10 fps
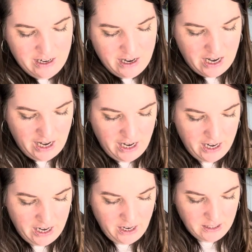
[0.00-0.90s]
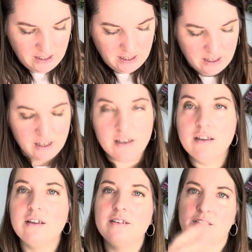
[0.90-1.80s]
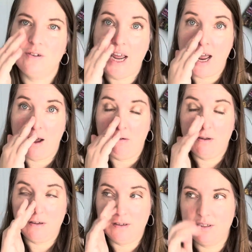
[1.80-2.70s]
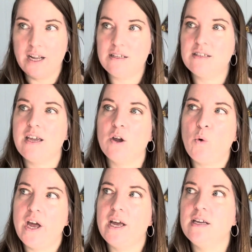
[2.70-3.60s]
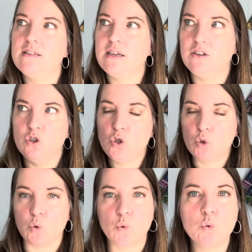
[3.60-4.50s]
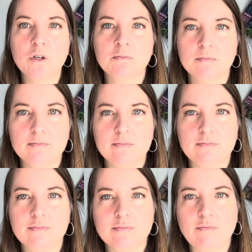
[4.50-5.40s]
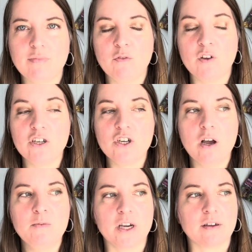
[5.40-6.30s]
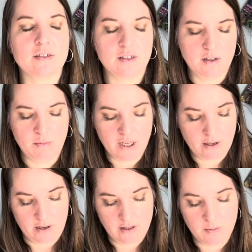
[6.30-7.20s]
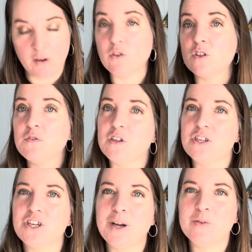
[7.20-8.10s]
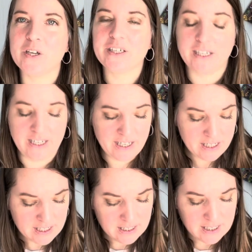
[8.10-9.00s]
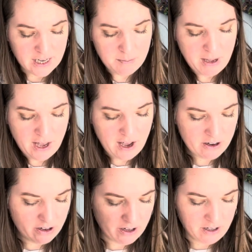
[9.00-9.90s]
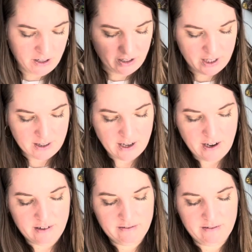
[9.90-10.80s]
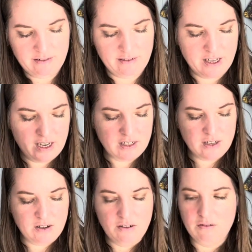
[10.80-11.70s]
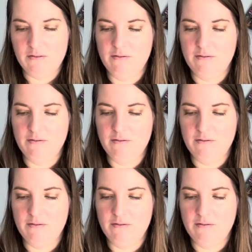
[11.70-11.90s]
And so now that segues into finished objects, because my first finished object is the same pattern. Look at that. So